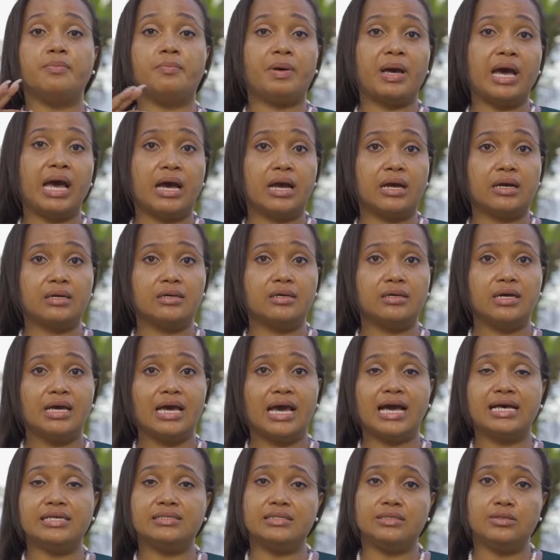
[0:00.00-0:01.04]
The bank
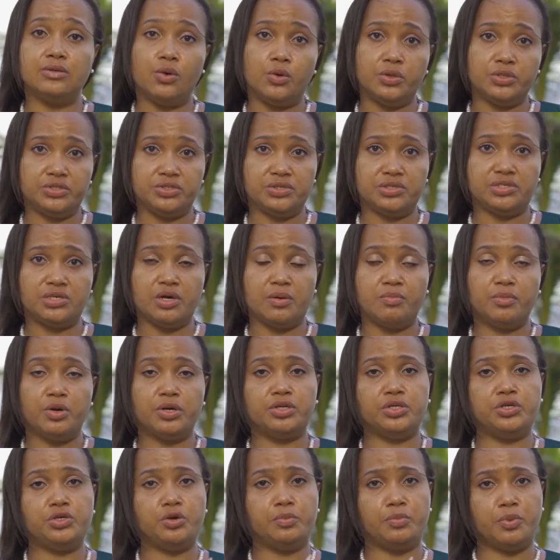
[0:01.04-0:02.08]
has loaned you some
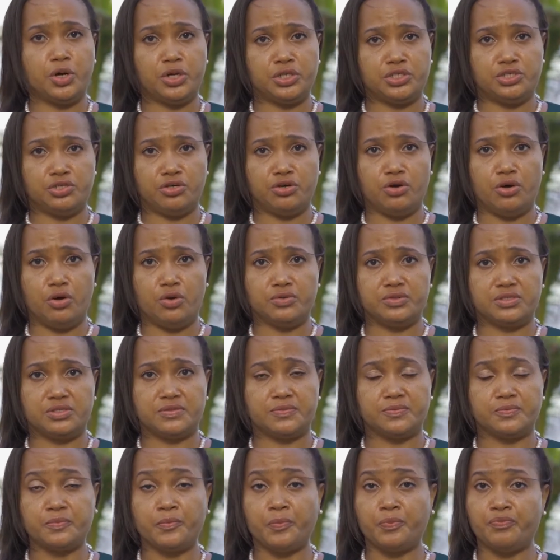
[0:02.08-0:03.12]
money, you bought your
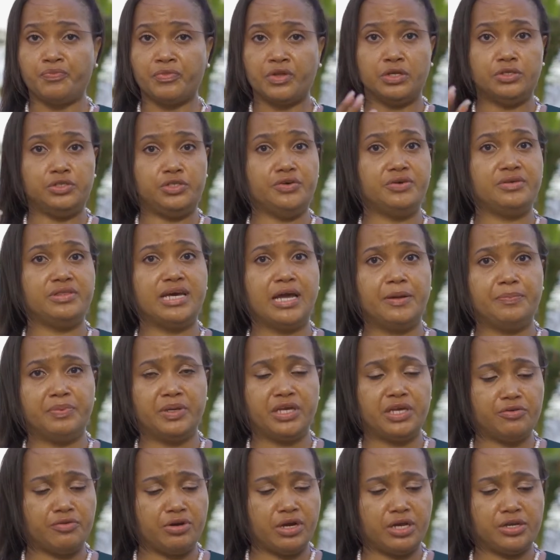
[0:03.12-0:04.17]
house. During that
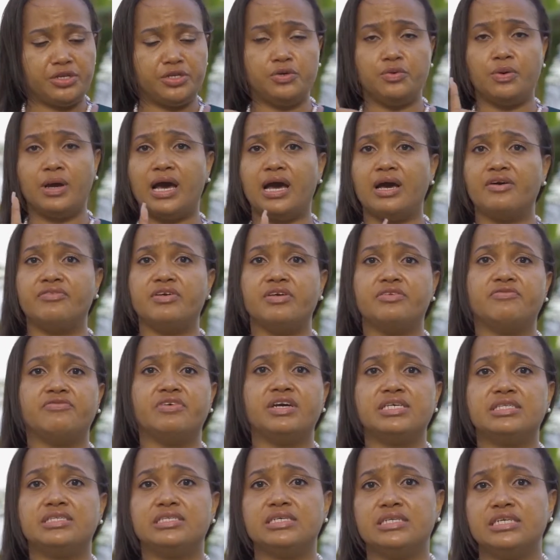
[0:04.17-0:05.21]
period, you have
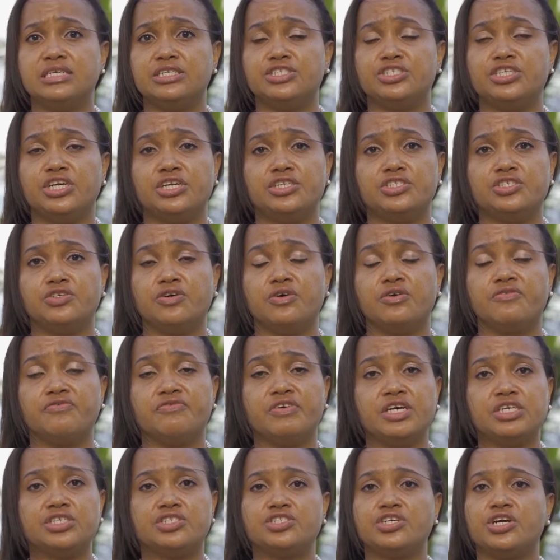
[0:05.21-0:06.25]
invested in changing out
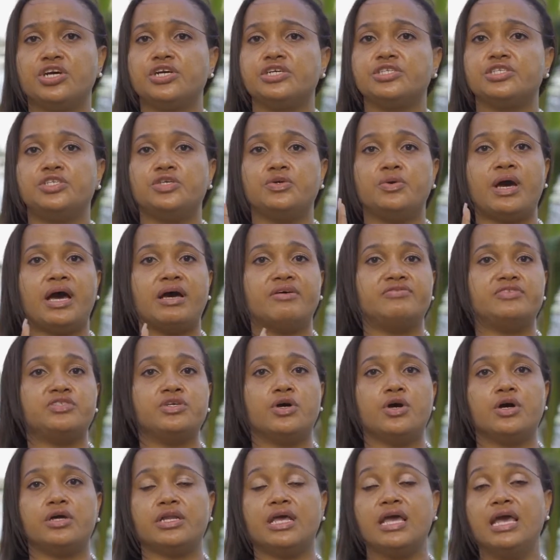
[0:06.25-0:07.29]
fixtures, you have
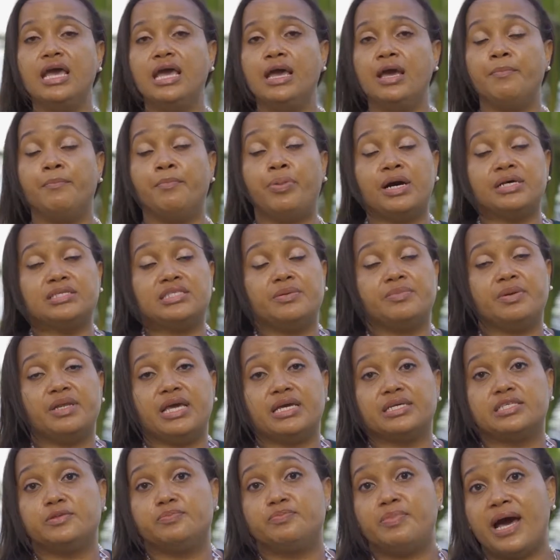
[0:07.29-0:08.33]
done possibly
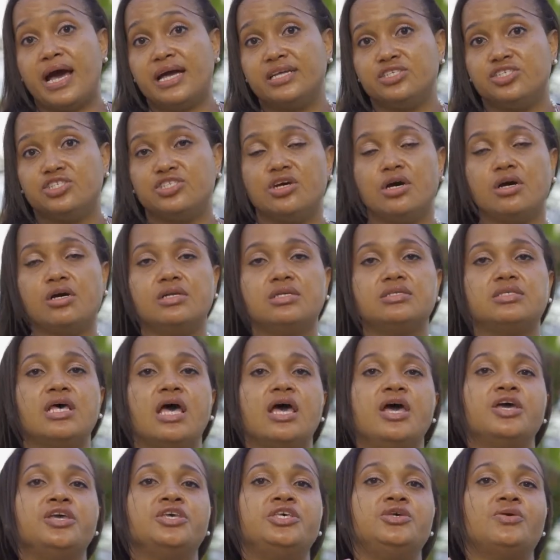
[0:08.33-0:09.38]
expansions,
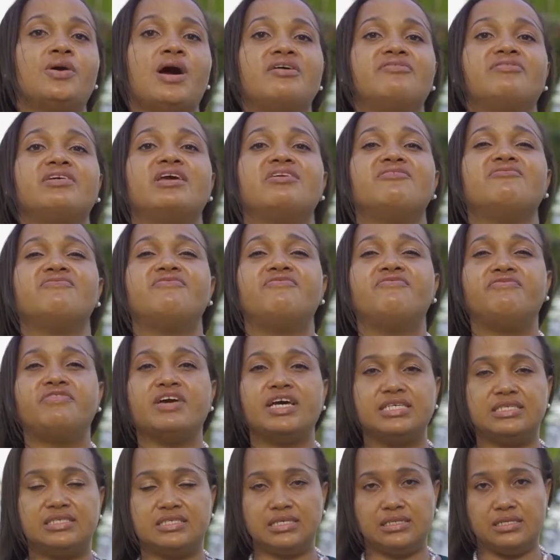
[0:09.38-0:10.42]
you have
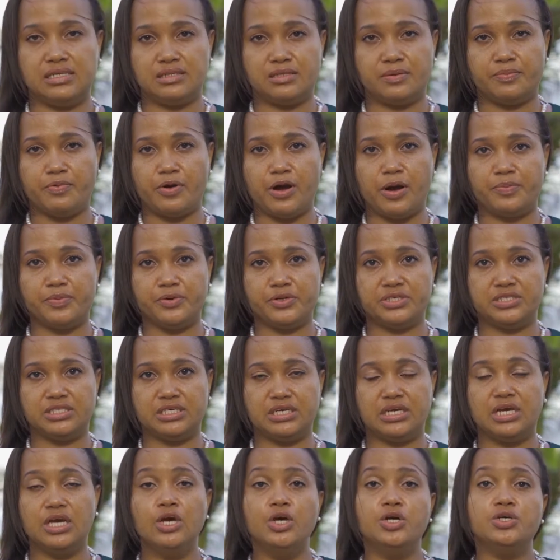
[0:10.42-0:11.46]
invested in the
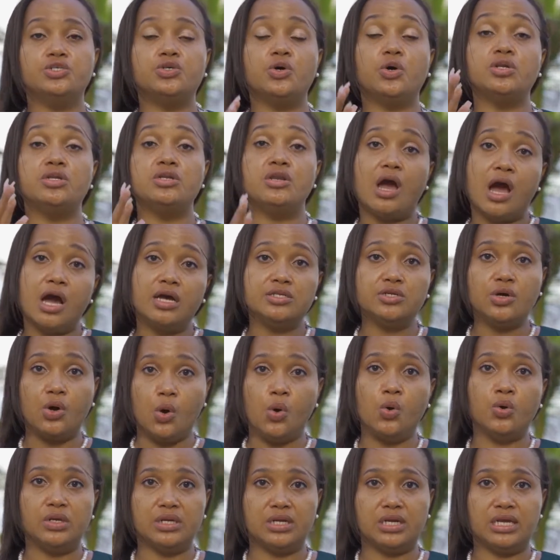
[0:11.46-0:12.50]
property. So not
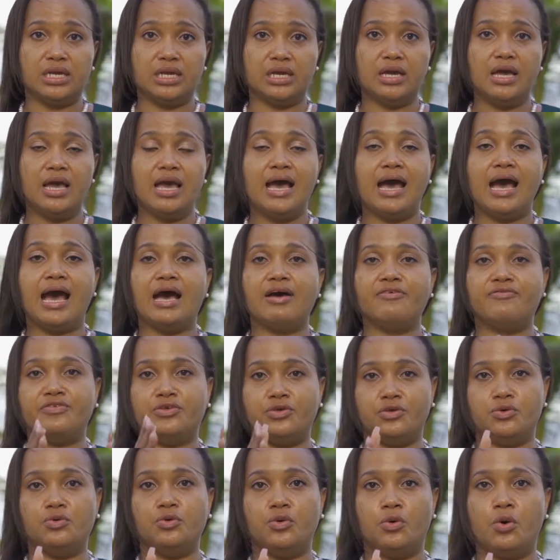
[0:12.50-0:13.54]
only have
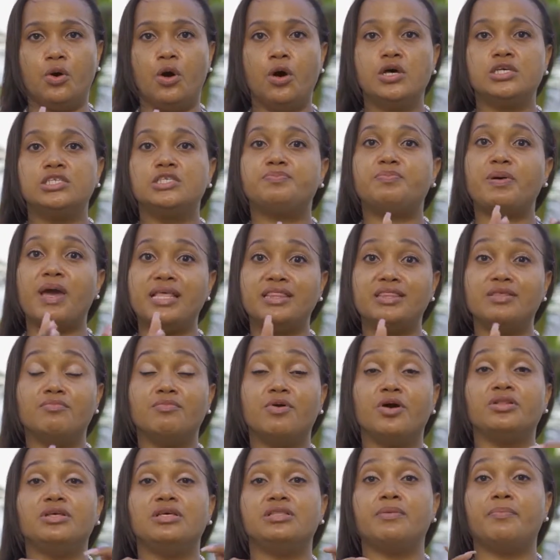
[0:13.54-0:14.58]
you spent the
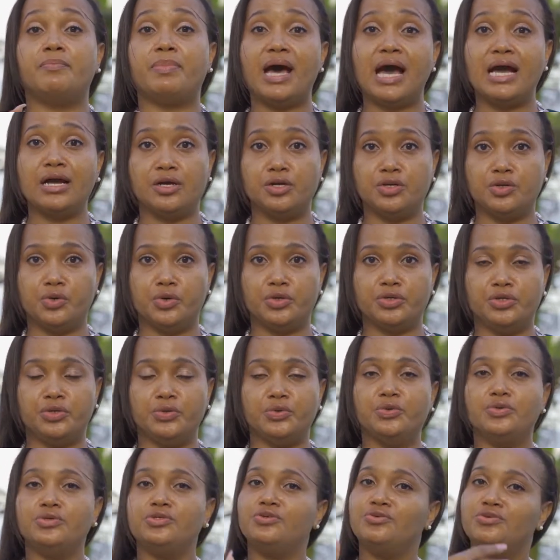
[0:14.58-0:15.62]
money the bank loaned
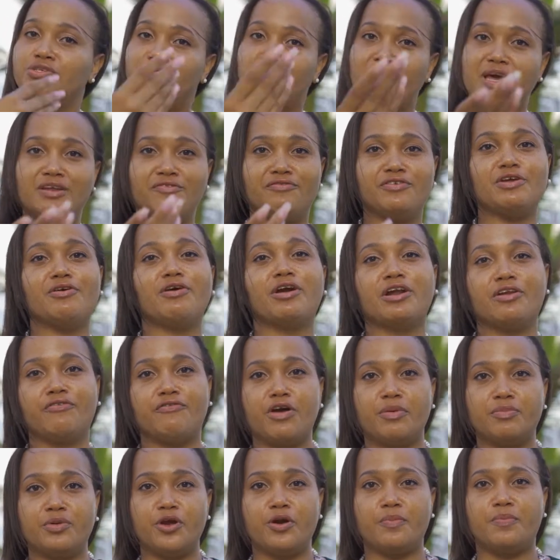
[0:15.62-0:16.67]
you, you spent directly
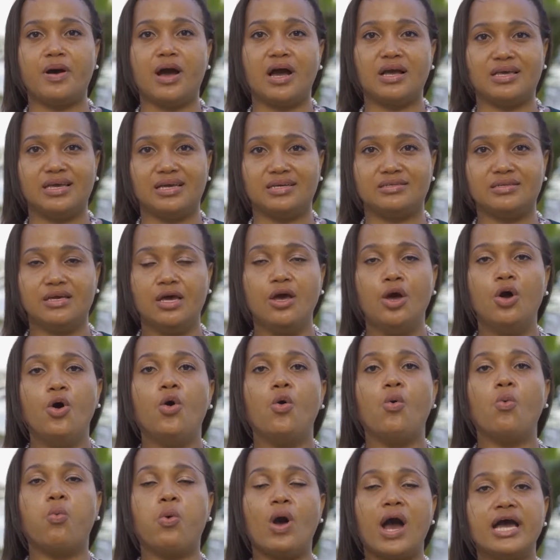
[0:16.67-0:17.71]
from your pocket.
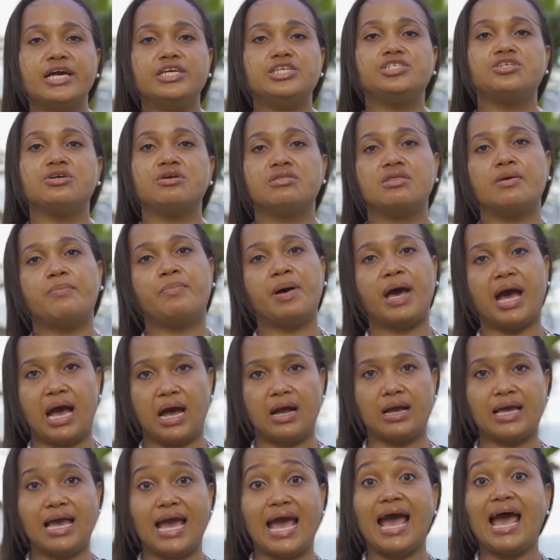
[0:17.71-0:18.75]
Why should the
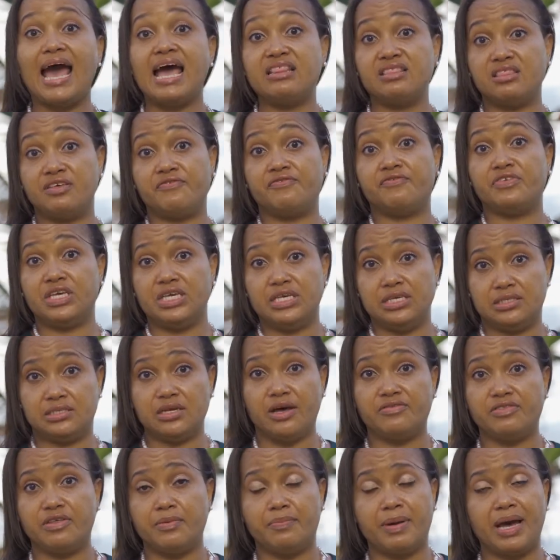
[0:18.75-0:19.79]
bank and the fees
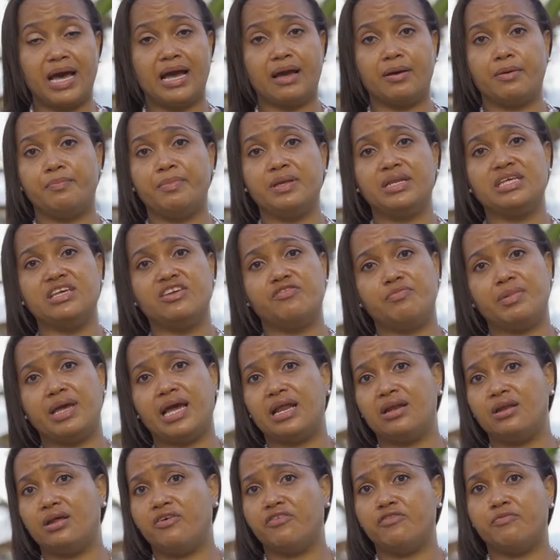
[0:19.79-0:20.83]
of the bank, believe me,
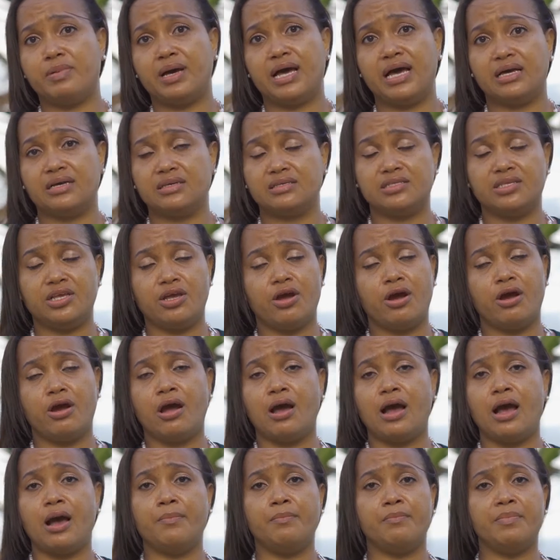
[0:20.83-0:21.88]
I love banks, they
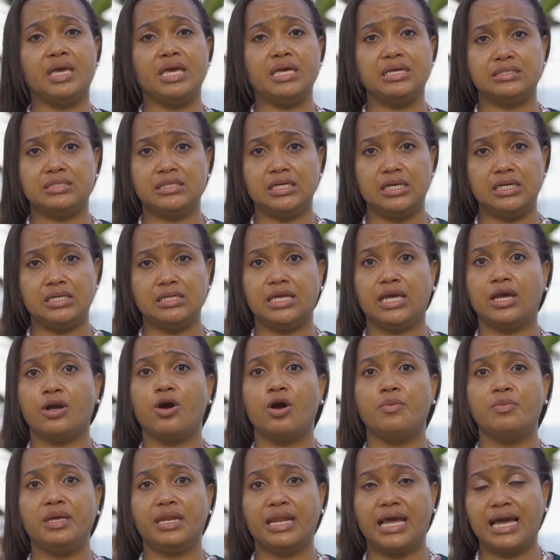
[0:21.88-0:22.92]
are amazing, they
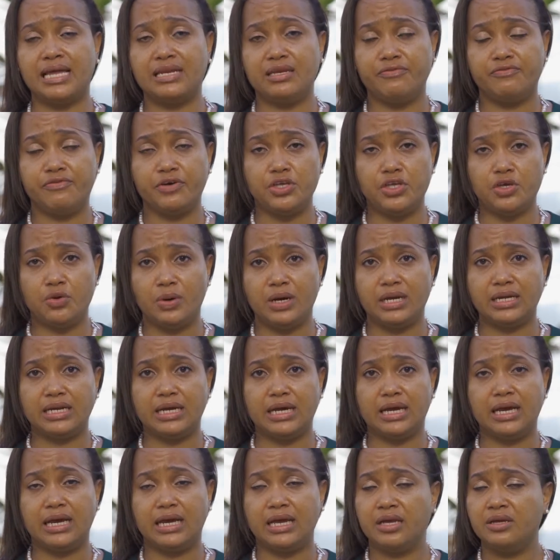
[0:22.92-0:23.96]
come in handy for you and
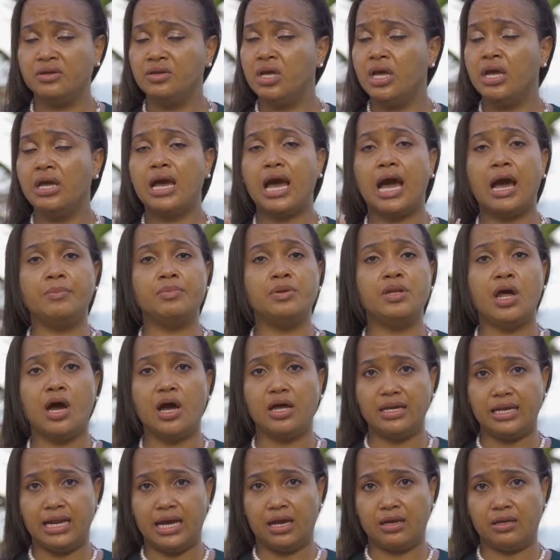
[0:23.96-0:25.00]
I, I'm
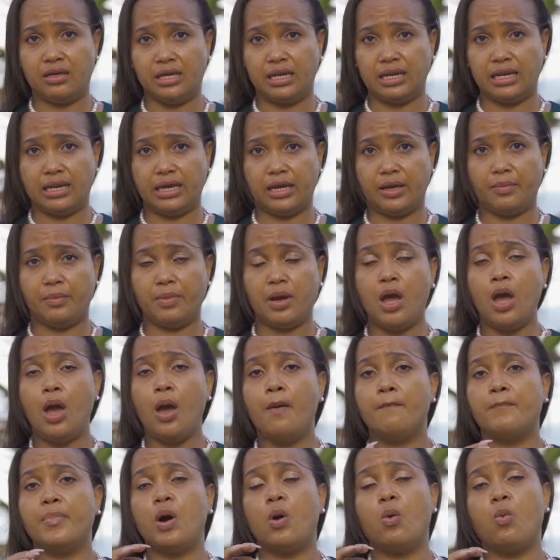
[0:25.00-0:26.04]
not knocking them.
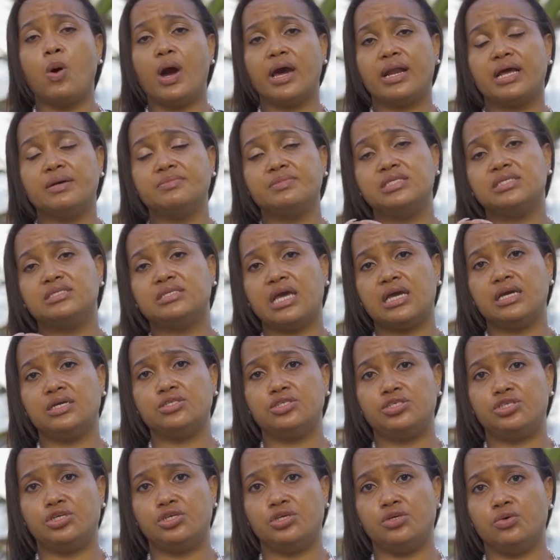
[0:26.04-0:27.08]
But what I'm
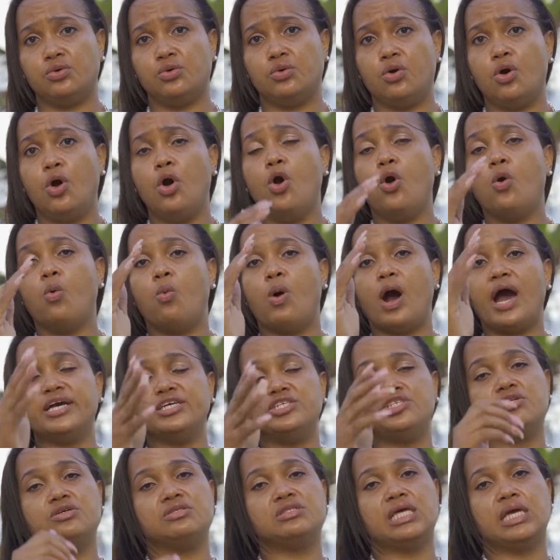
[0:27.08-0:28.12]
saying to you, why
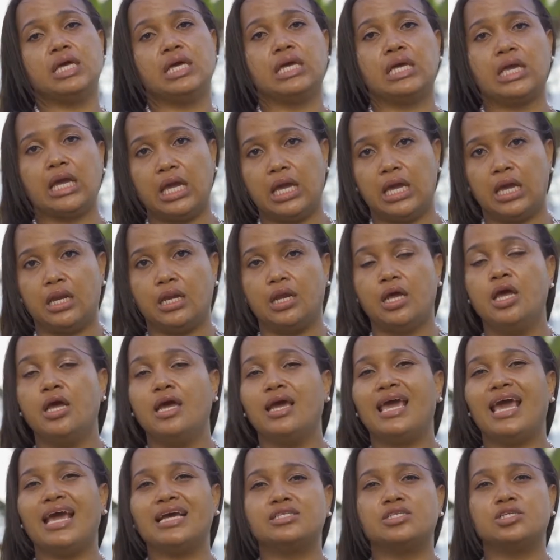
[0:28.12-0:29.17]
should they gain
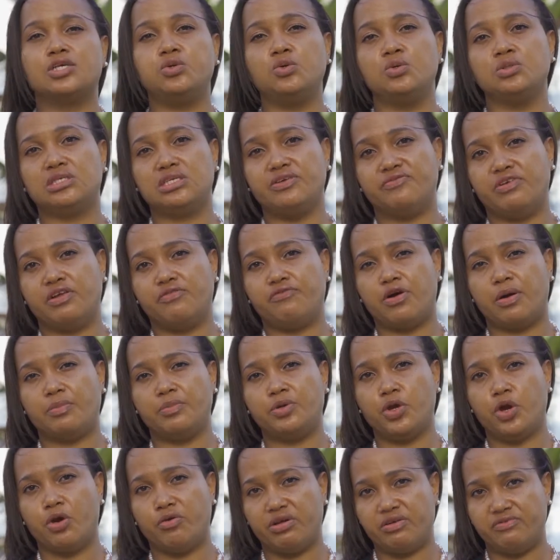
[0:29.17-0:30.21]
exclusively from
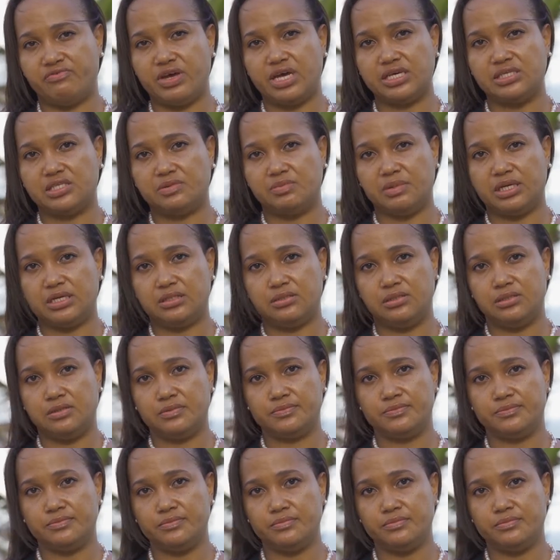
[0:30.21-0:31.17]
your investment?